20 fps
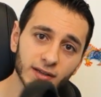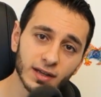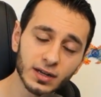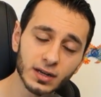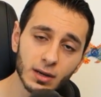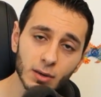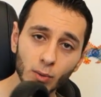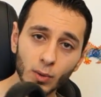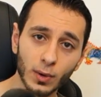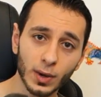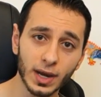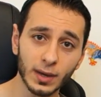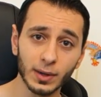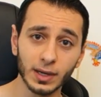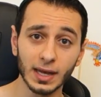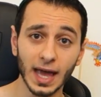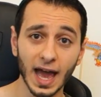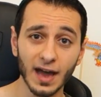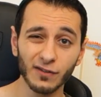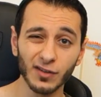then it
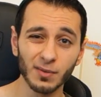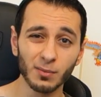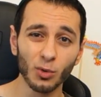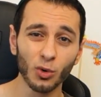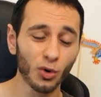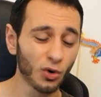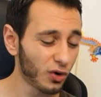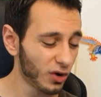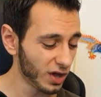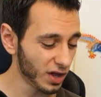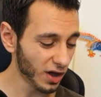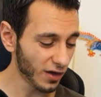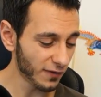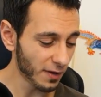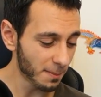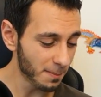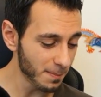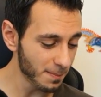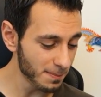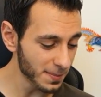would have a more of
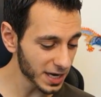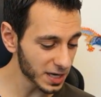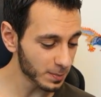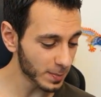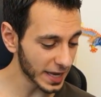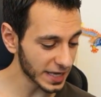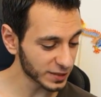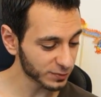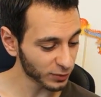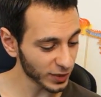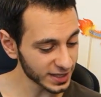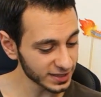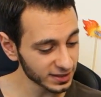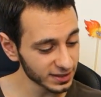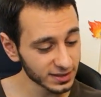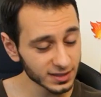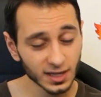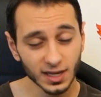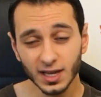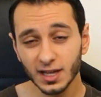a mid-bass
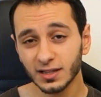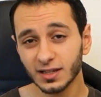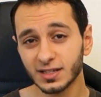presence.